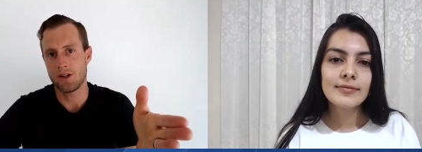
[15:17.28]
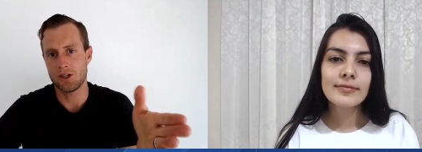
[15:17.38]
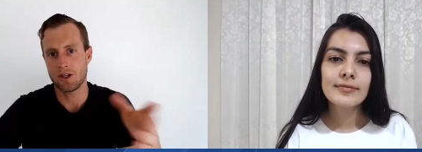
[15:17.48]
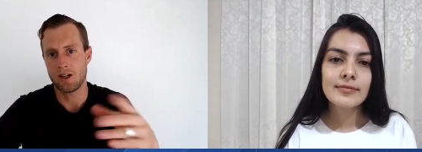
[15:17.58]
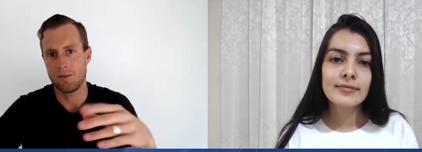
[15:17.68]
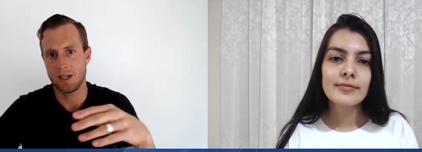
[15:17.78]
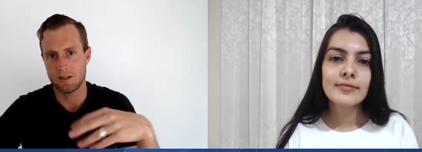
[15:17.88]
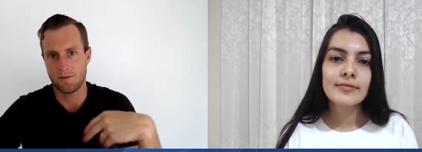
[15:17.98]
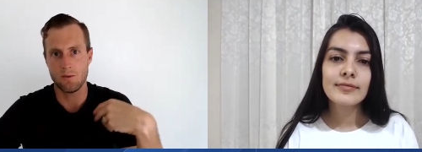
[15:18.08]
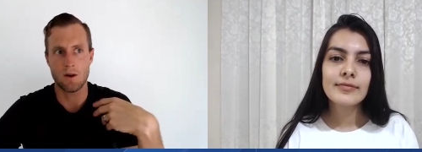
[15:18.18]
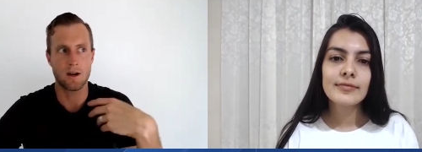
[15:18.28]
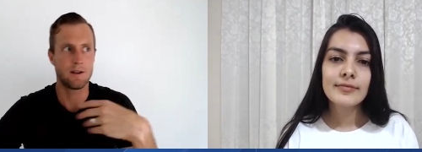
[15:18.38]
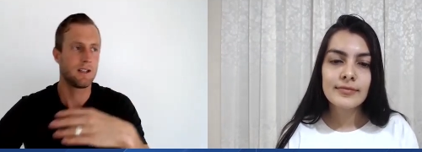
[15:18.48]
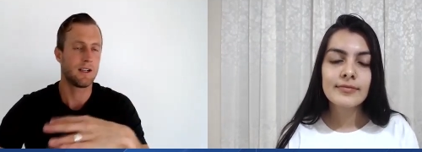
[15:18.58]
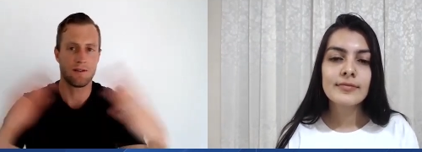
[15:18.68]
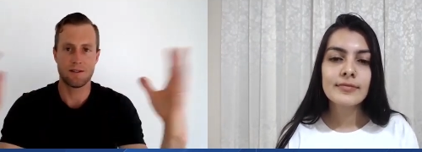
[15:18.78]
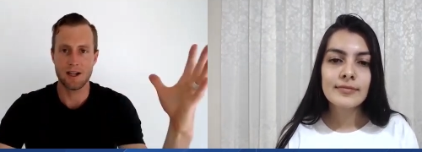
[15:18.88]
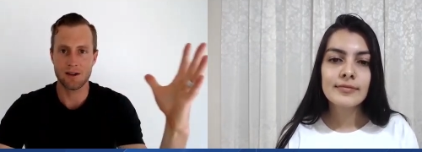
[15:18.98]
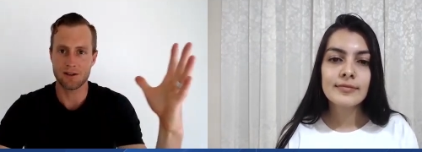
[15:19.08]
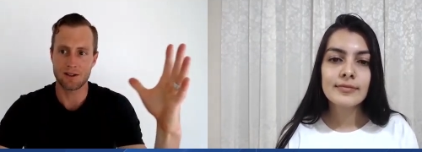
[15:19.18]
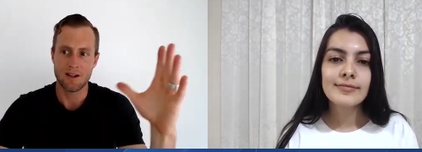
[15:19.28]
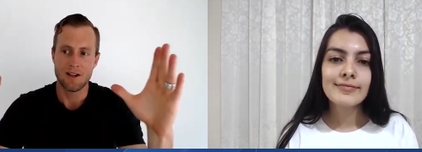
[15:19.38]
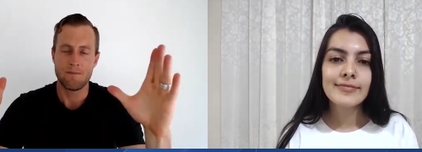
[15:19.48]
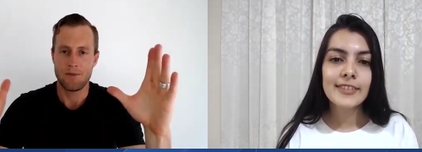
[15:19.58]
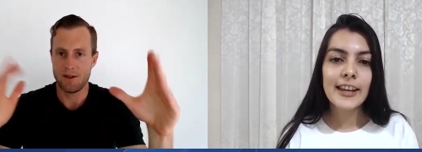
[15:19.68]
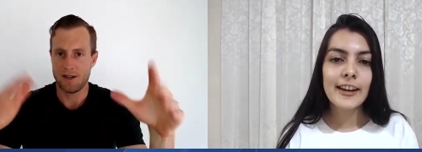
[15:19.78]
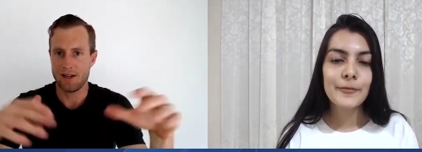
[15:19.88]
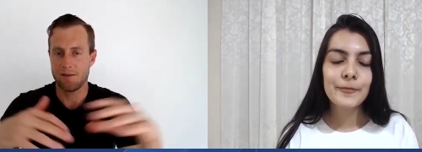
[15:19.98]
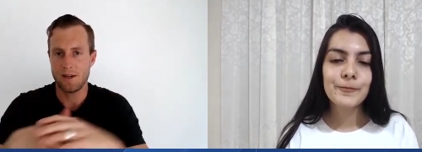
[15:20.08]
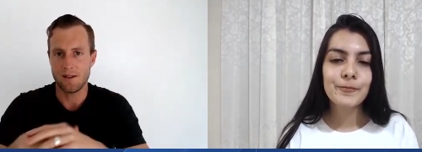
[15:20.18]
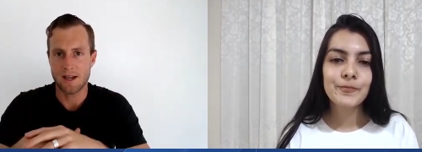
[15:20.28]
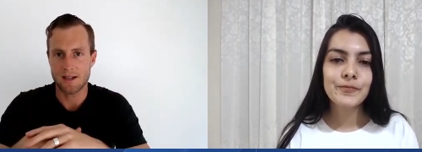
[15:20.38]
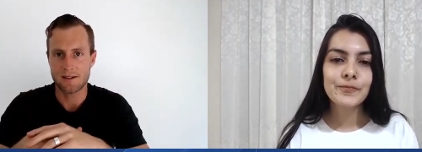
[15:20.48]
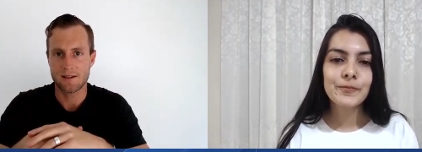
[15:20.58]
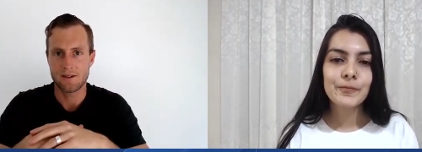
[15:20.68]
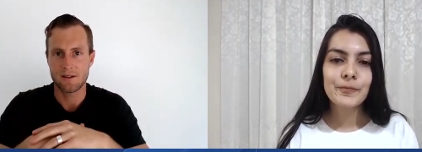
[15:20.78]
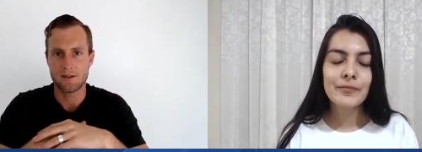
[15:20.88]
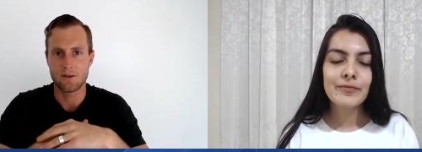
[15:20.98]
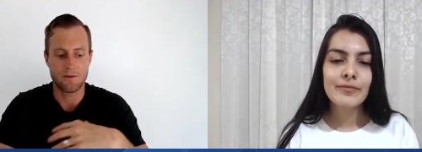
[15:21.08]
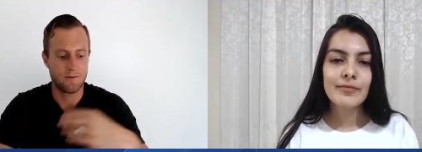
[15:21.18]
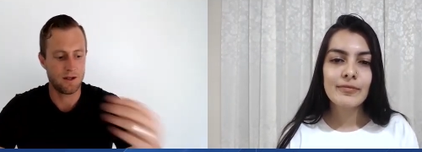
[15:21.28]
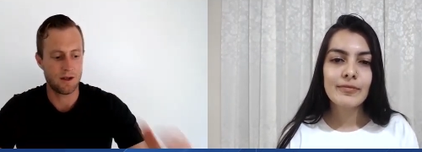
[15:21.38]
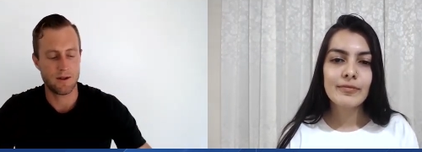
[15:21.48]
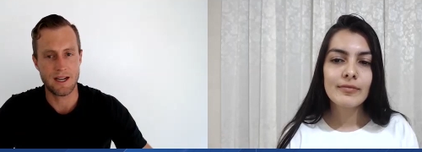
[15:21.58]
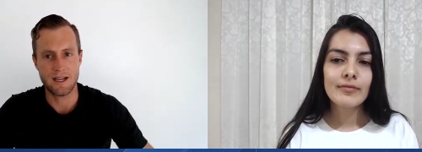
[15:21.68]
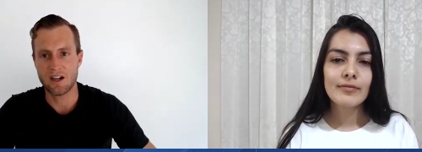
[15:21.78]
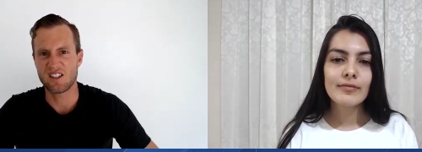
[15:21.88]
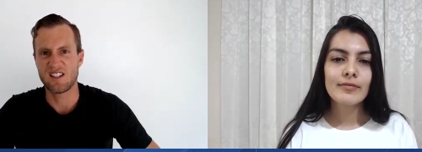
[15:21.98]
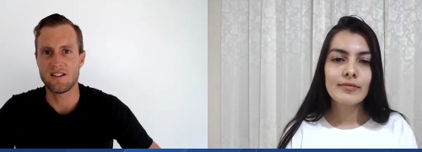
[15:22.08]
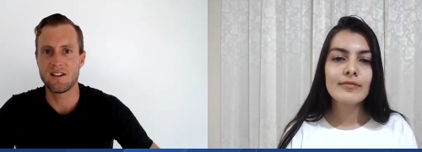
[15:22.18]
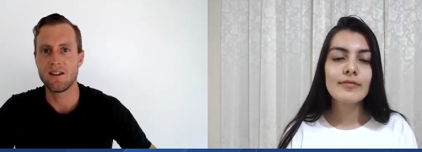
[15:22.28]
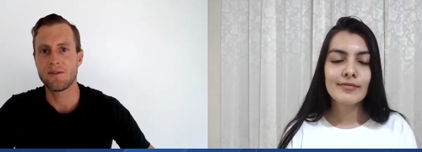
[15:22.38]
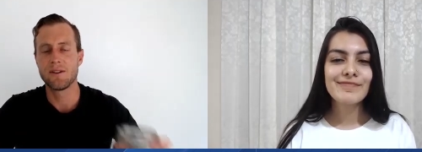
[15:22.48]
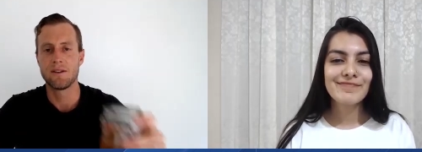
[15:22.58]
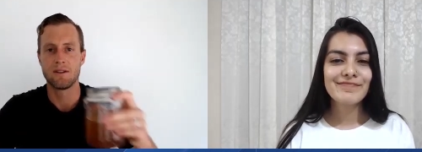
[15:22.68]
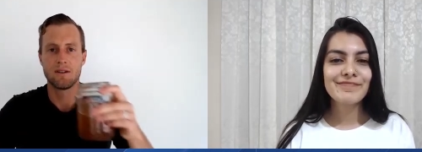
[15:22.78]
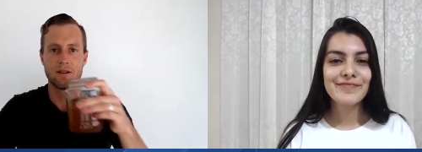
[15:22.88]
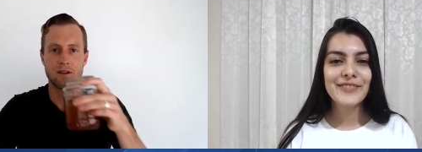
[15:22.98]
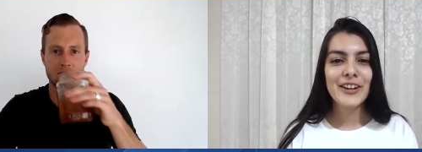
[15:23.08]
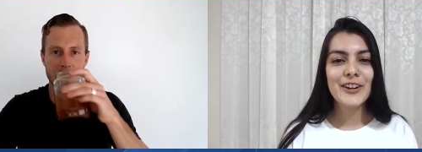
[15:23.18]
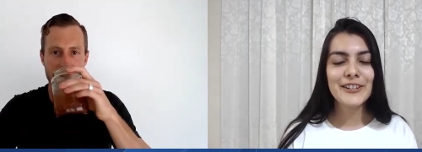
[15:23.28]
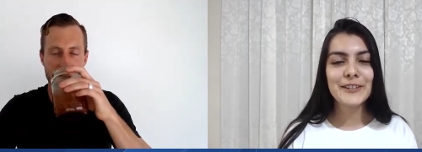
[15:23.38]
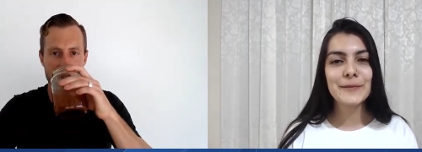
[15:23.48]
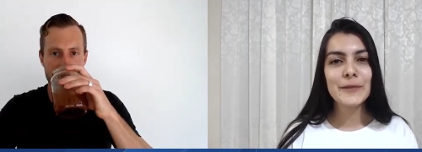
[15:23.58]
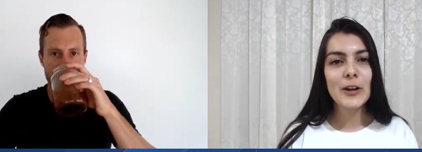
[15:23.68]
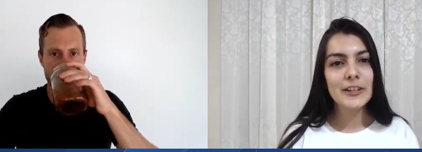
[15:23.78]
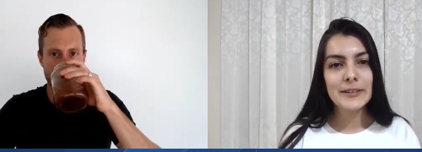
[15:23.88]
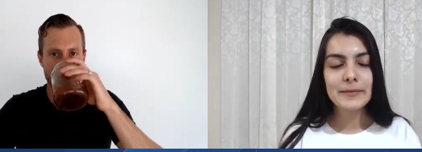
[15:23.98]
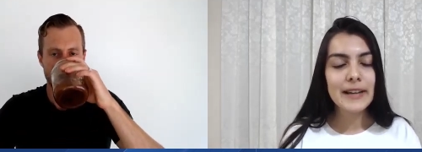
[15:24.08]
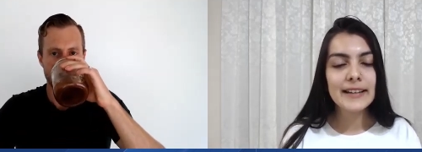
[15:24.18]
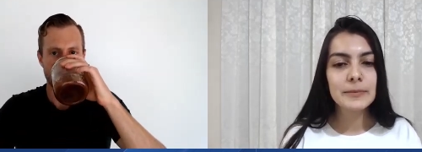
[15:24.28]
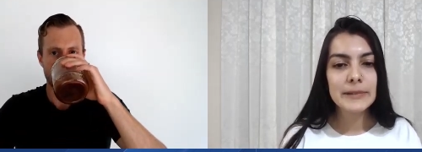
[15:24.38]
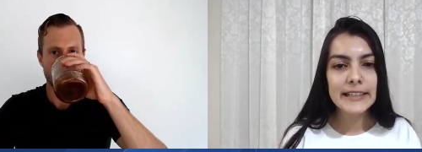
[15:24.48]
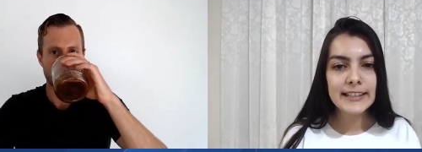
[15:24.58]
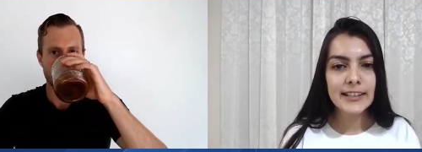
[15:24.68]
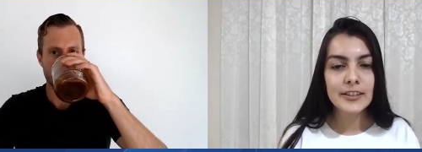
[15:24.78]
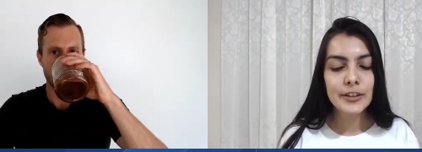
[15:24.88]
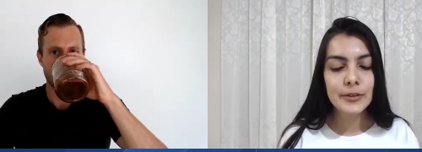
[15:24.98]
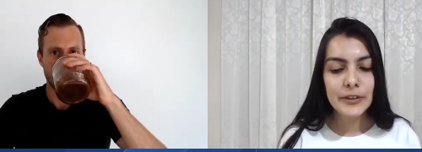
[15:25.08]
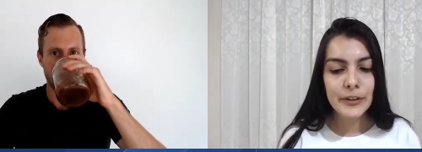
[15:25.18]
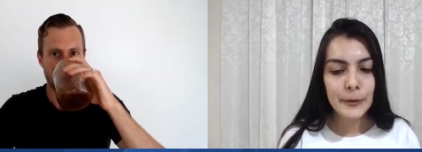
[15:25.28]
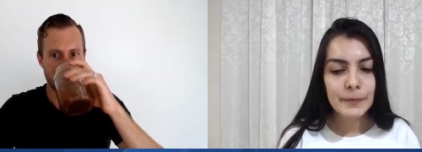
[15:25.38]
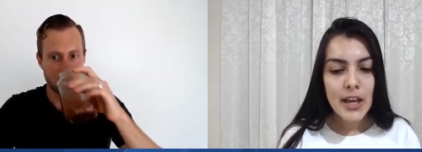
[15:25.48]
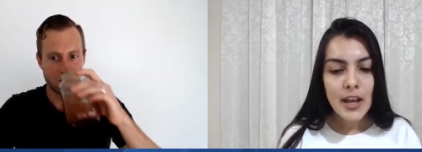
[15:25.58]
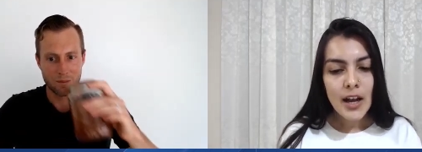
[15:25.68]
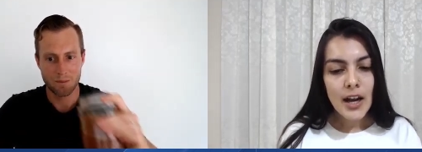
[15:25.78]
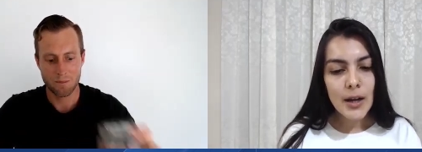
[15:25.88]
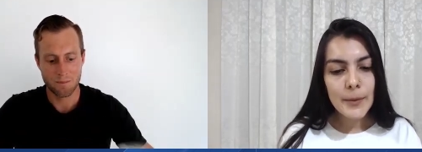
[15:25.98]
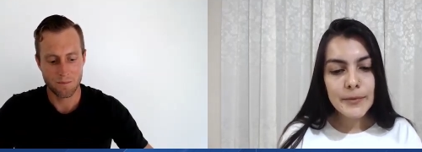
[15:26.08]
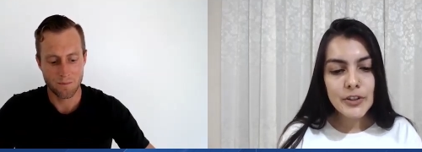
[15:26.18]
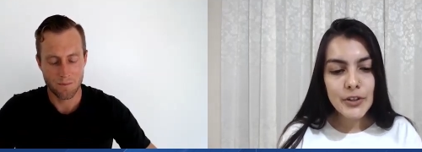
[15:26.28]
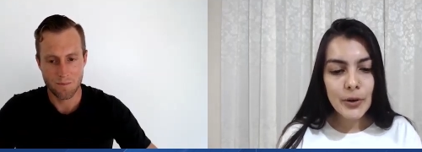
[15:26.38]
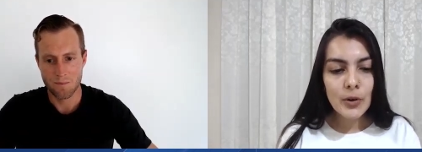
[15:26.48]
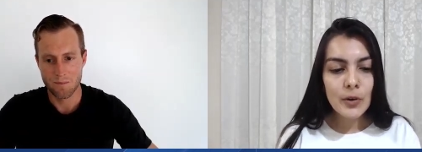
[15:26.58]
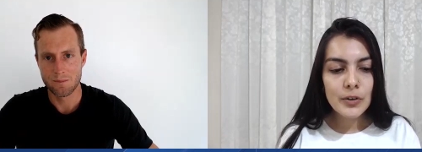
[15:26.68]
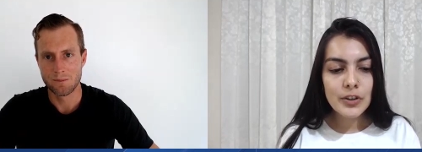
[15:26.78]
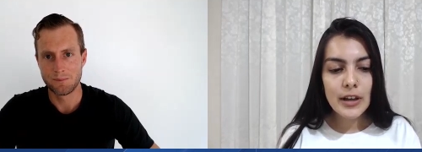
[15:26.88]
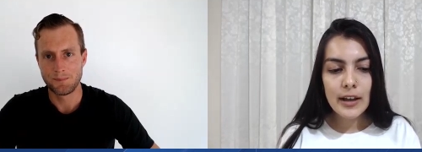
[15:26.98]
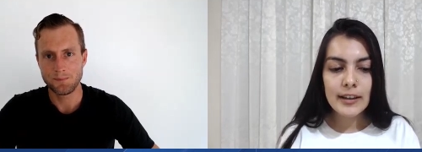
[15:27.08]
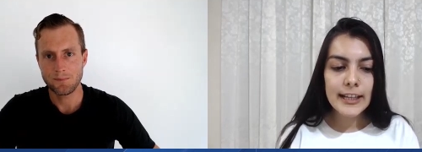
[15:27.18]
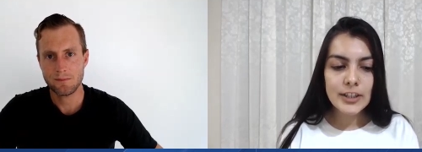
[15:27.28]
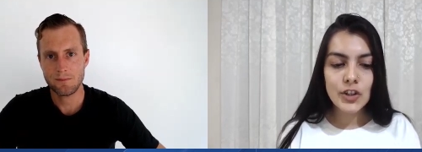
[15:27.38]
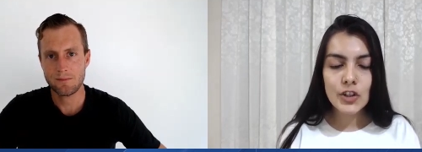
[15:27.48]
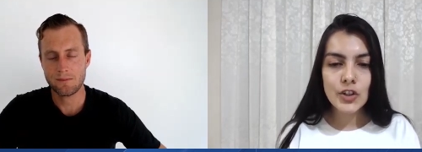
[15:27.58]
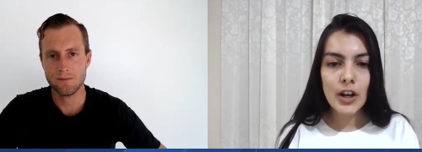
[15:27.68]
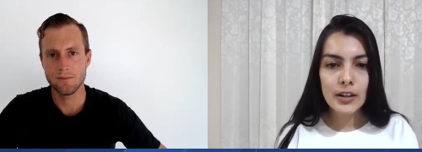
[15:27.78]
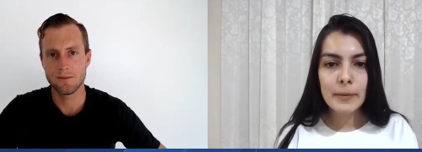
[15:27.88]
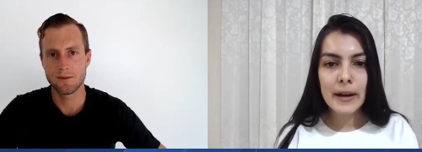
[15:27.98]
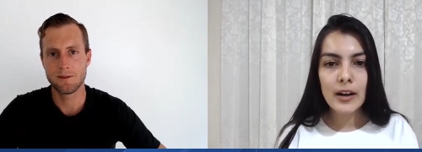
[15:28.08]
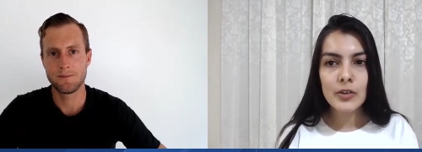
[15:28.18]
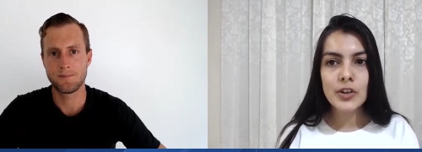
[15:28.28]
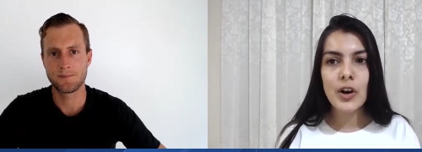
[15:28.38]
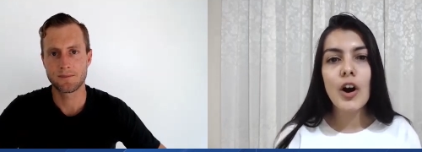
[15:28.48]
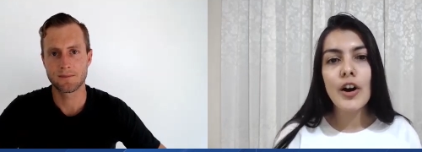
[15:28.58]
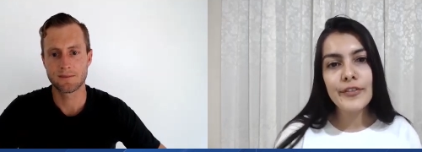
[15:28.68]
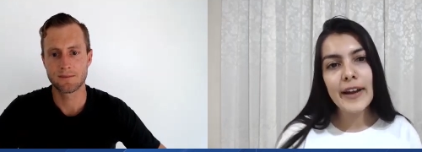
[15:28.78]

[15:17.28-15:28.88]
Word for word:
Speaker 1: in the journey because if you want a ton of sales you yeah. need to be less sort of you know ACoS sensitive
Speaker 2: Awesome, awesome. I completely agree with you. Um, so uh, let's just talk about off